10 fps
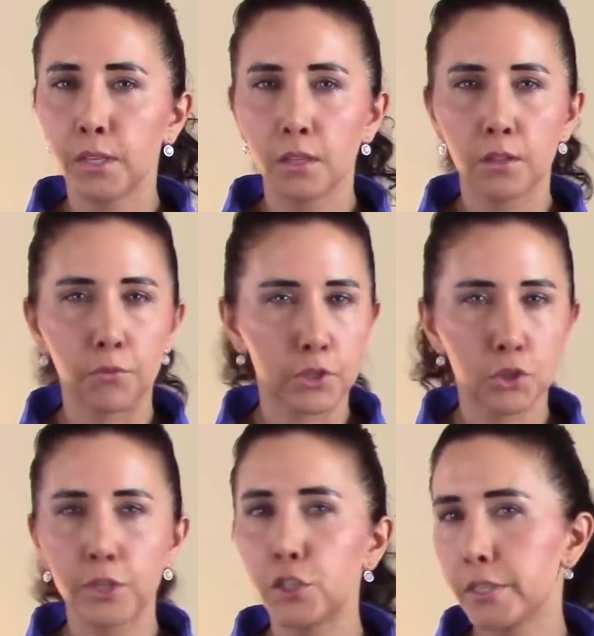the
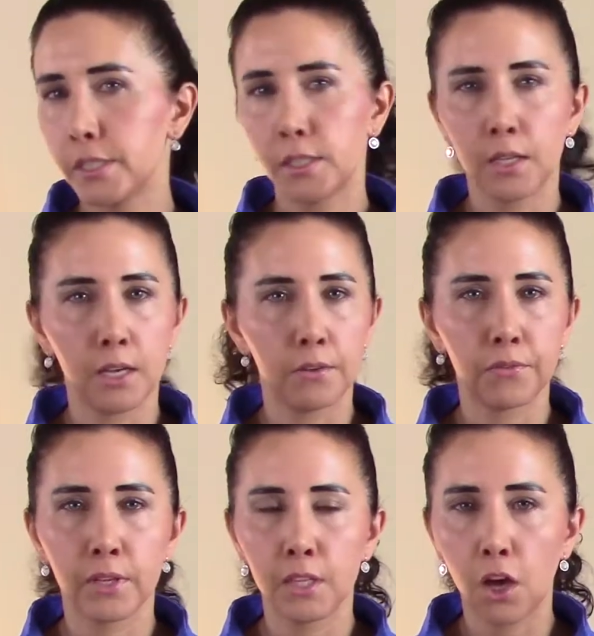frustrations in life
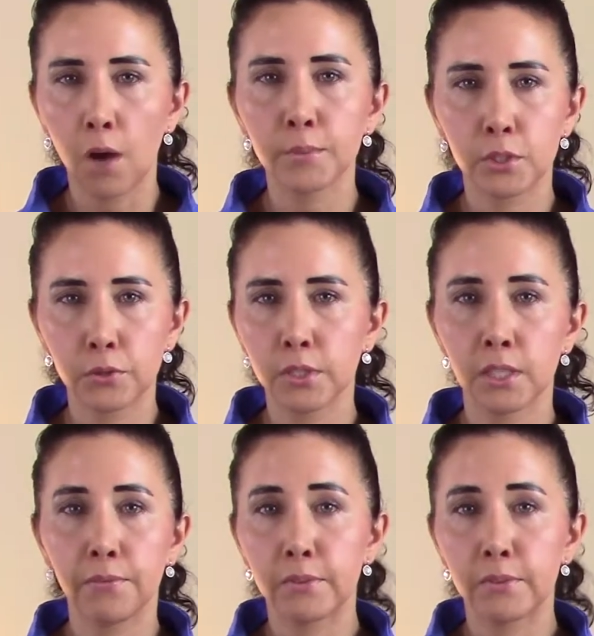and the obstacles in life.